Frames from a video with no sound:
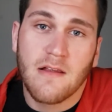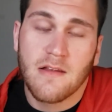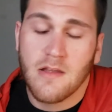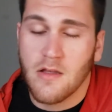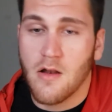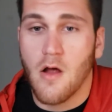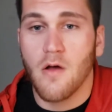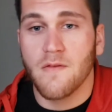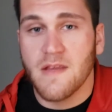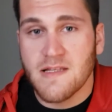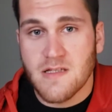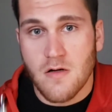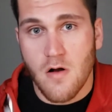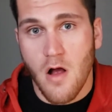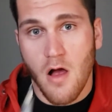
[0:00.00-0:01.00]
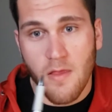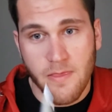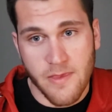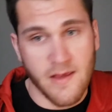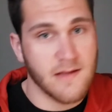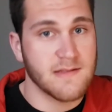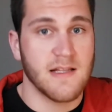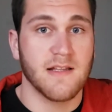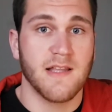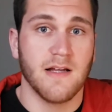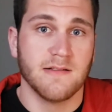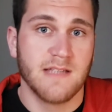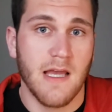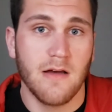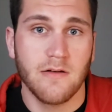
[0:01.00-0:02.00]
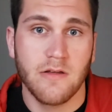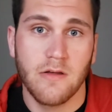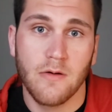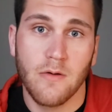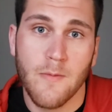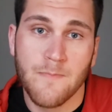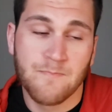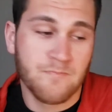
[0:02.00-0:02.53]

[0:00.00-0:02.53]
You know, these are all things that they'll tell you.